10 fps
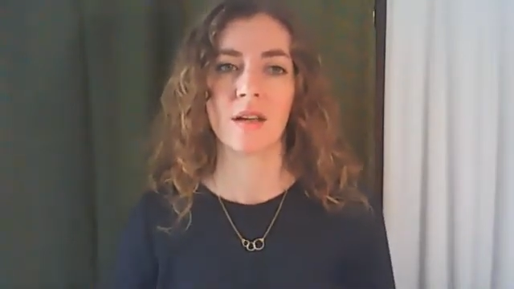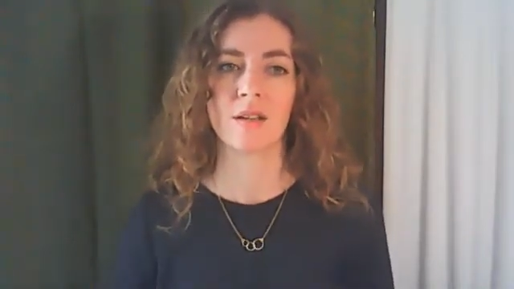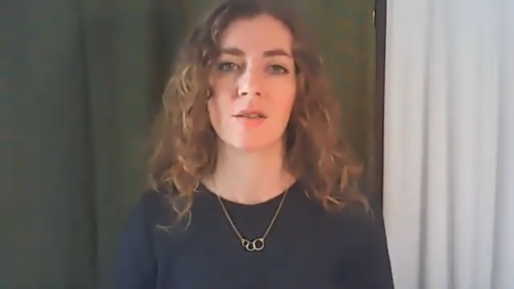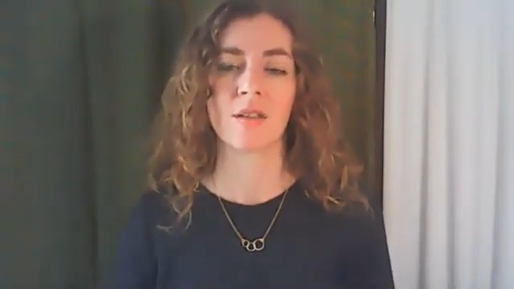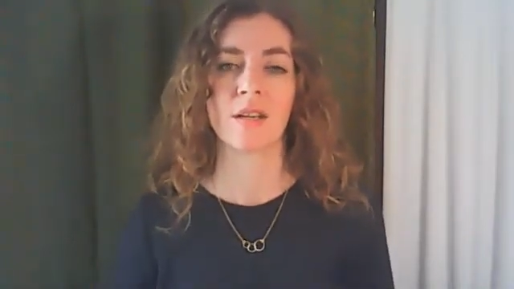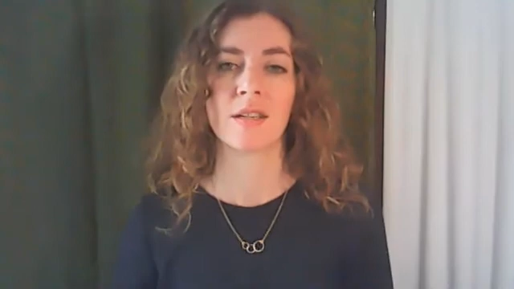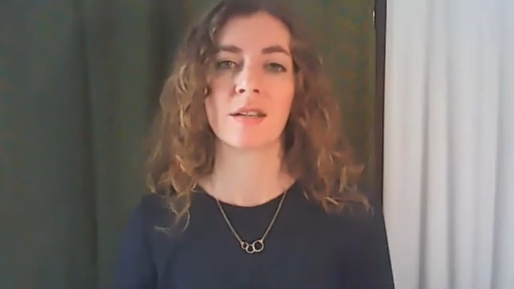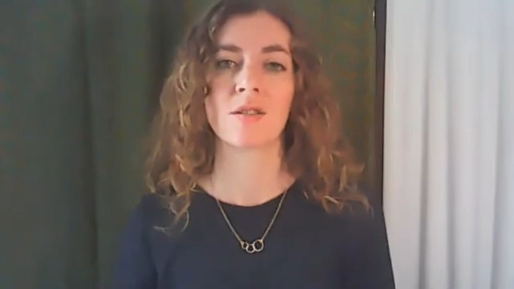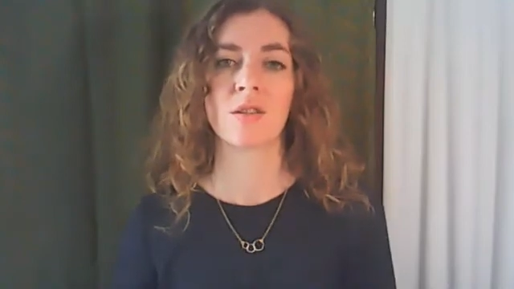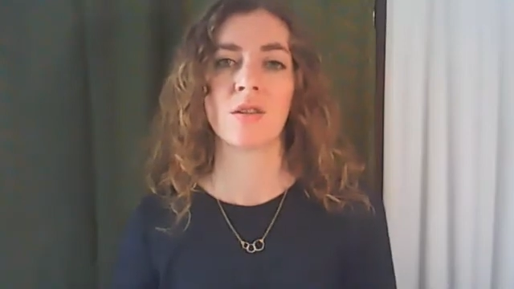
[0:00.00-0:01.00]
So the idea
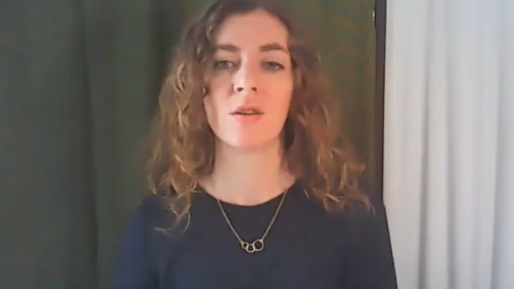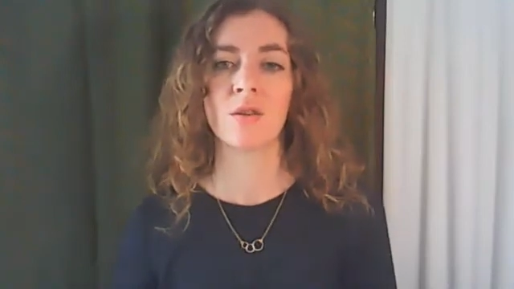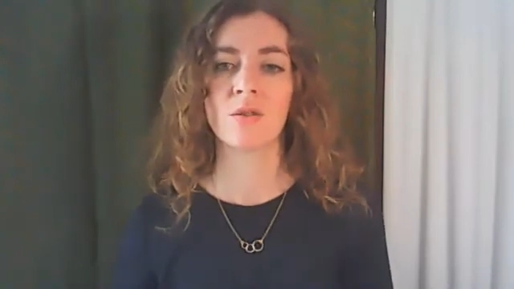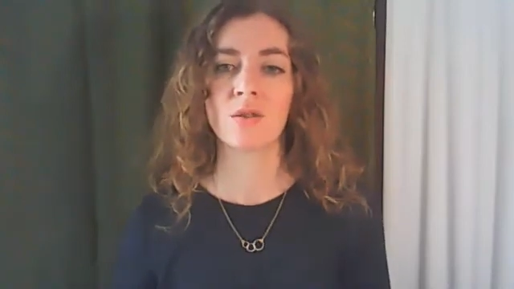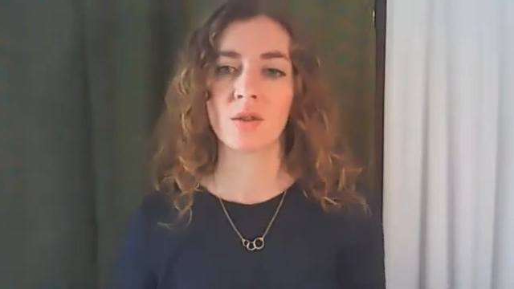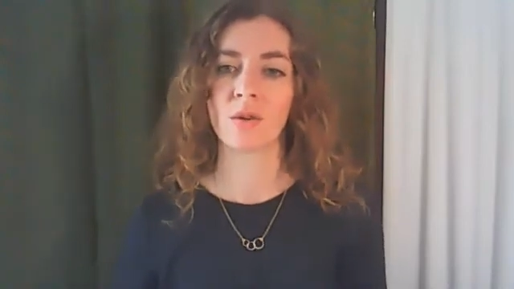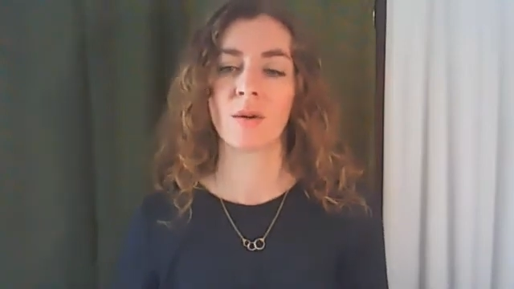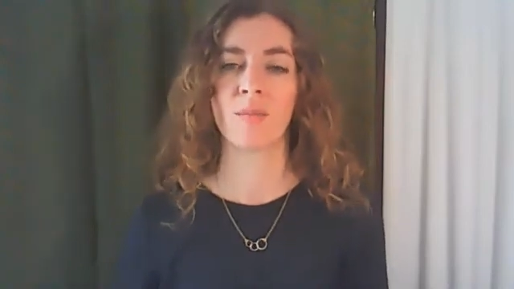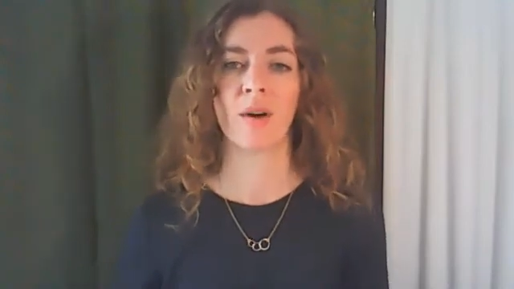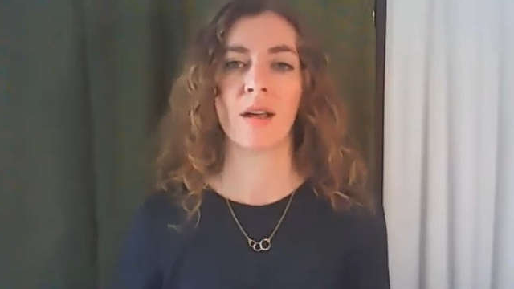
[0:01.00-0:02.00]
is to use your
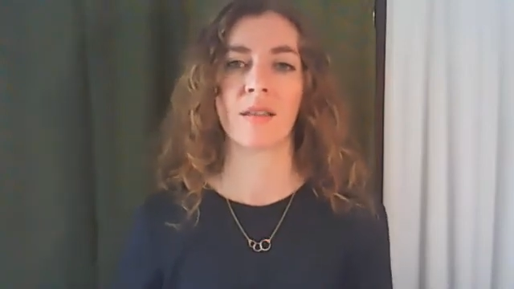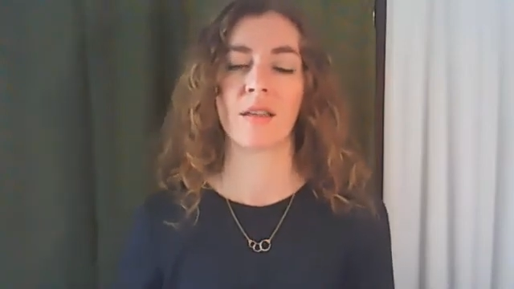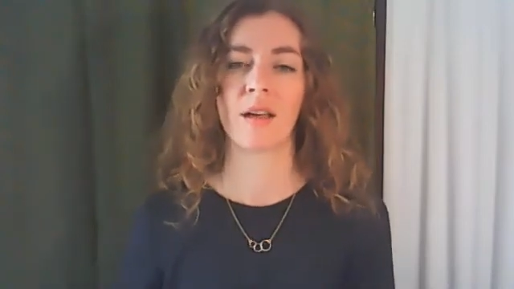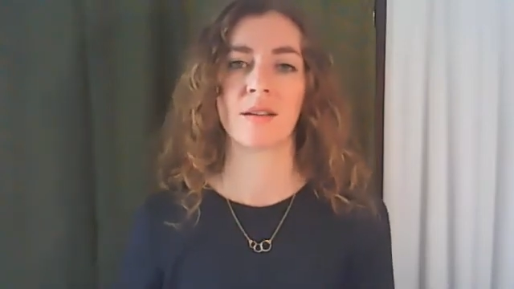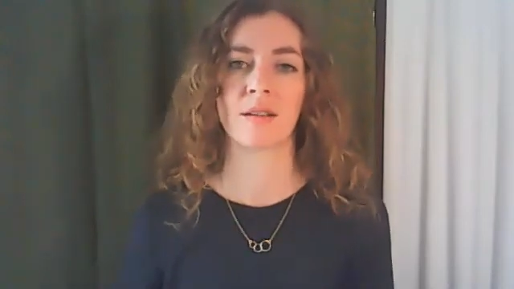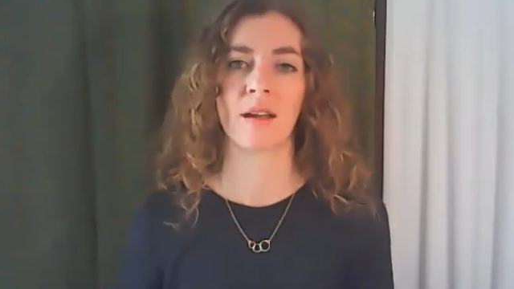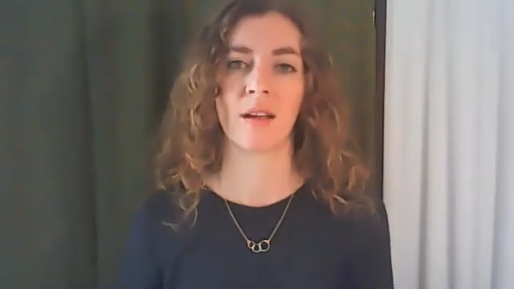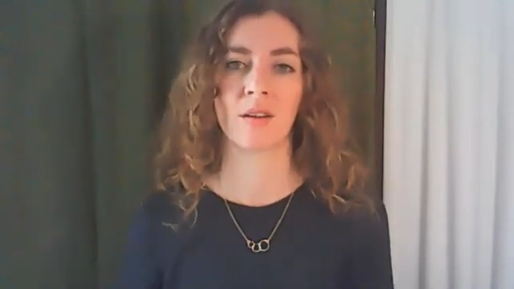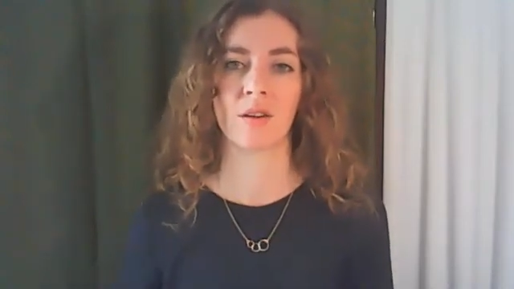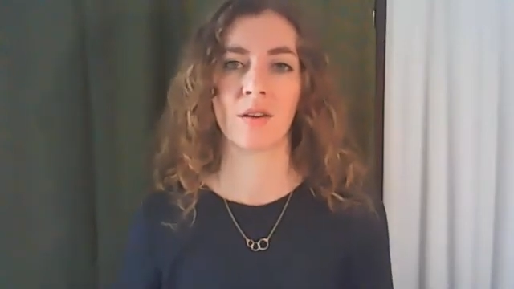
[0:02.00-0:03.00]
breath as an
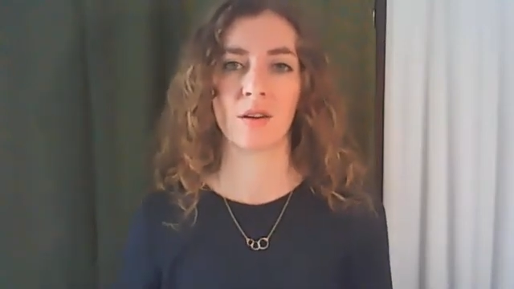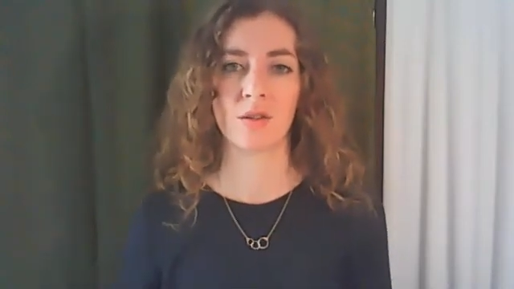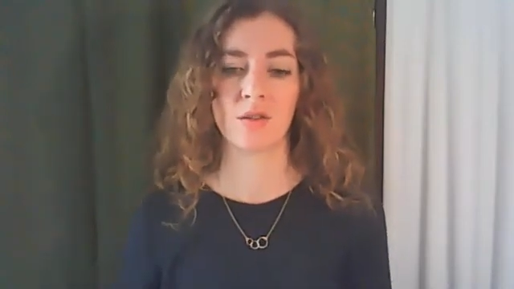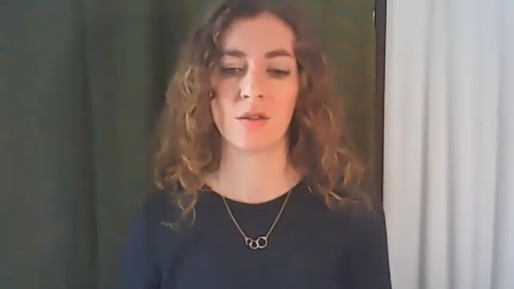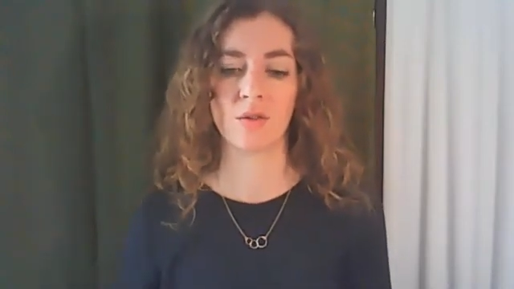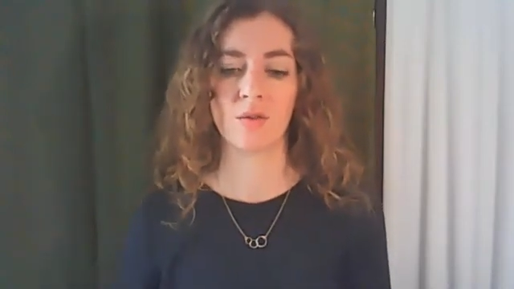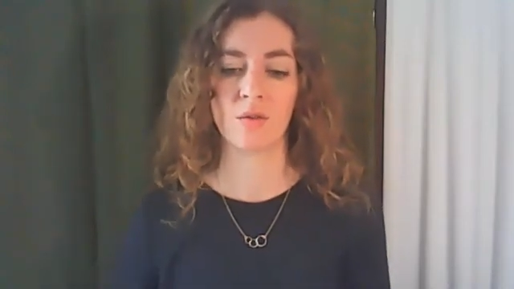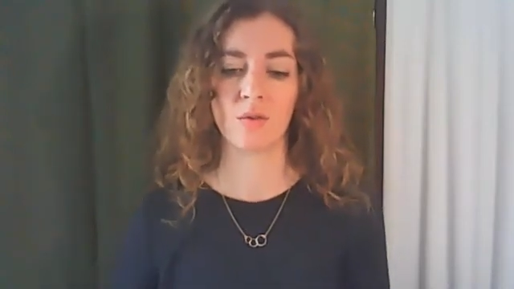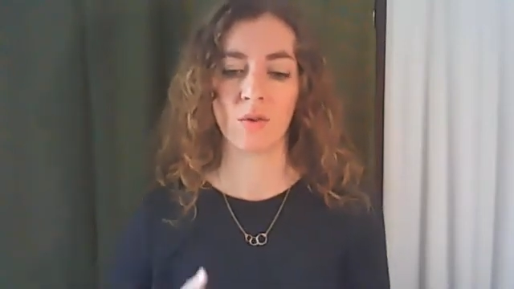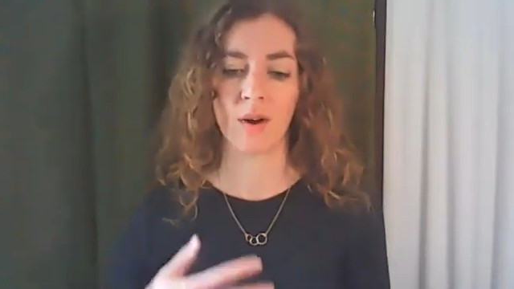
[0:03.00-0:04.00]
anchor
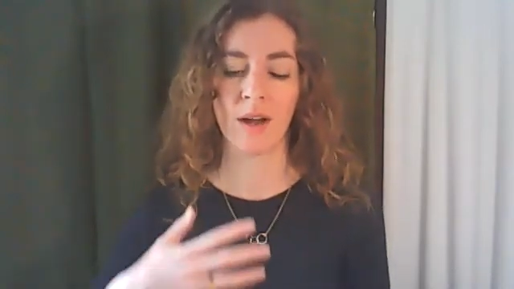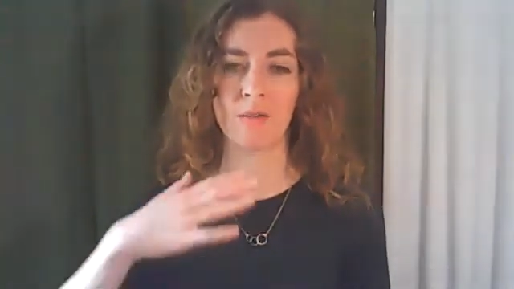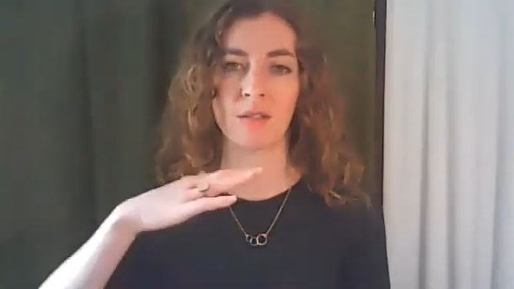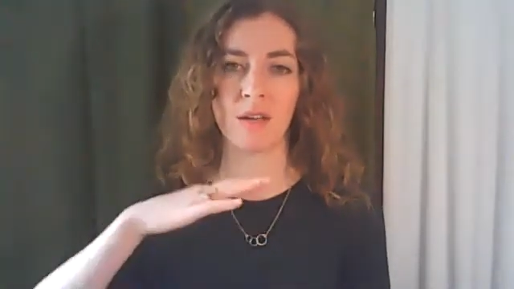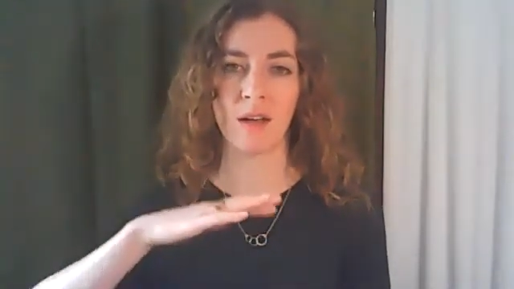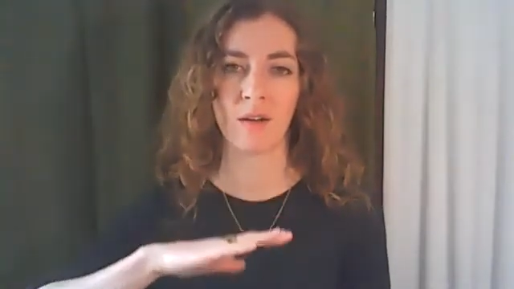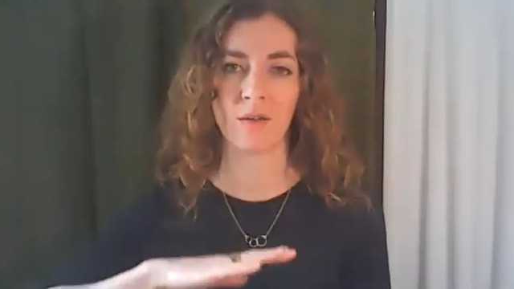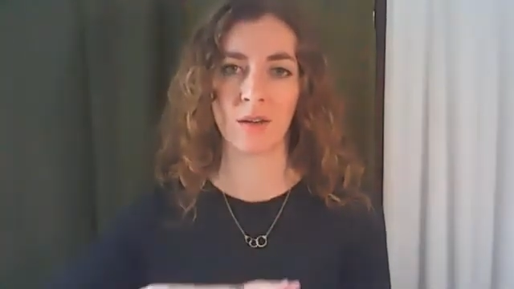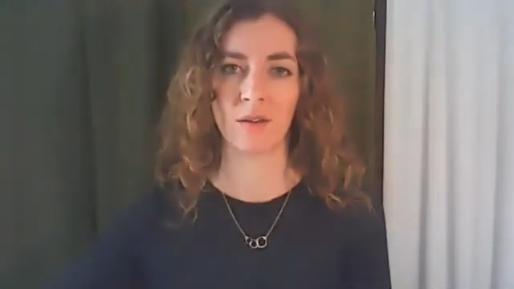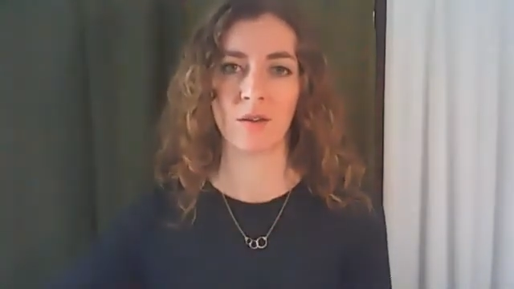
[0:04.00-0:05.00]
to ground down
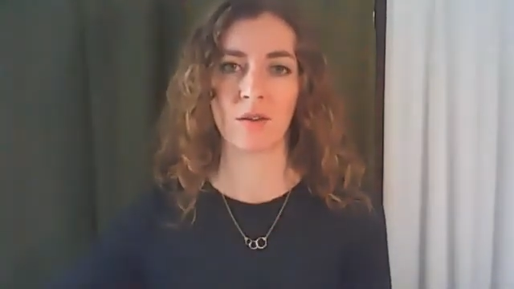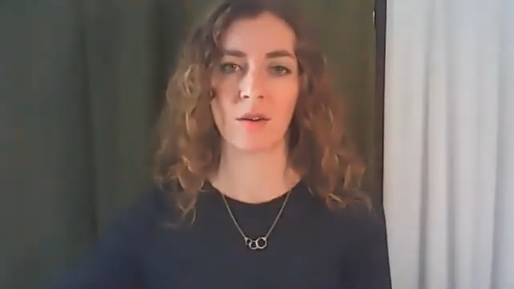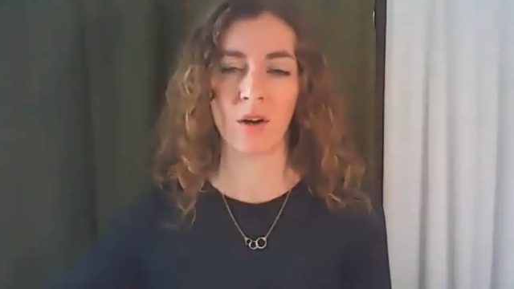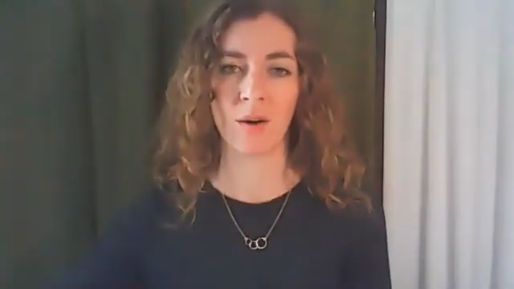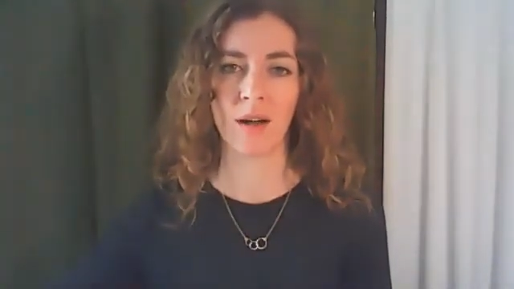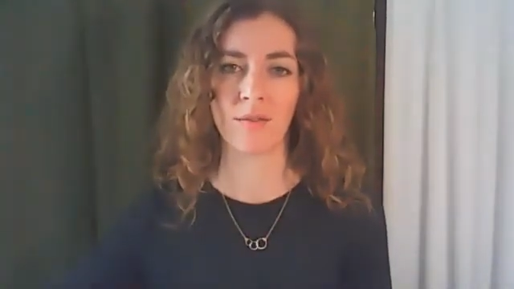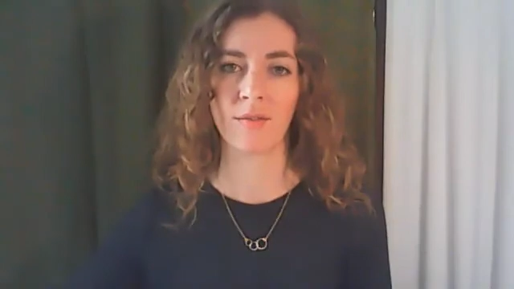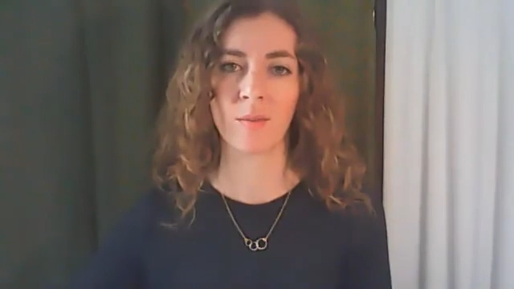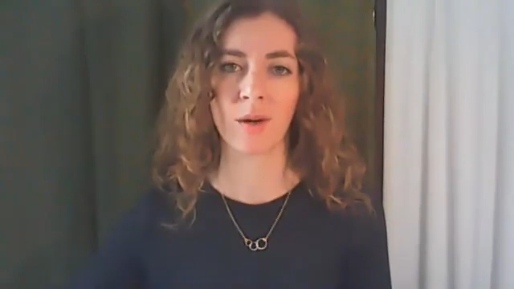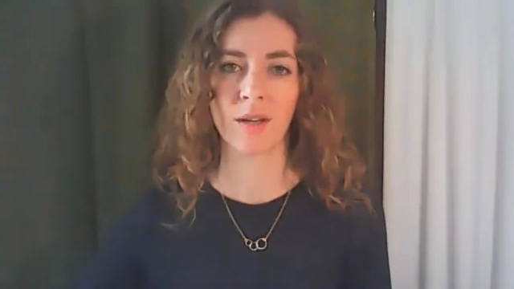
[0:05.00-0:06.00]
in your lower half of
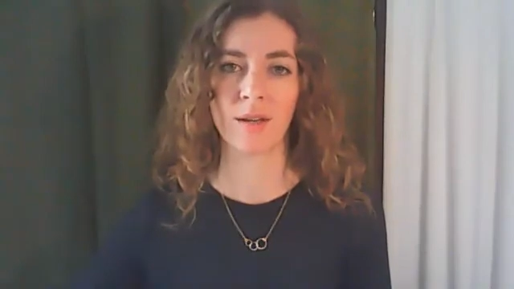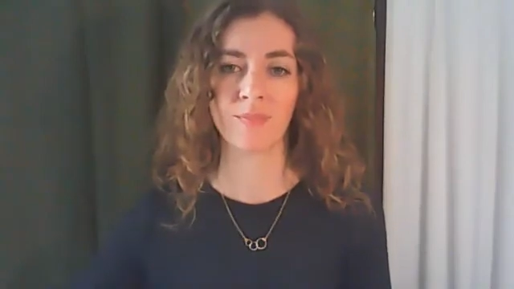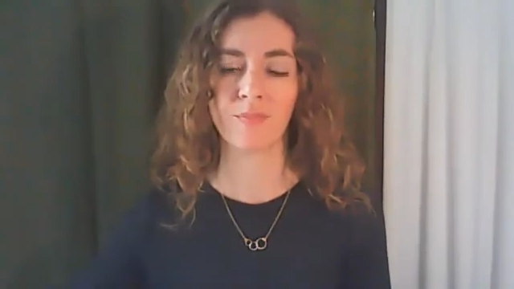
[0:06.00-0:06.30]
your body,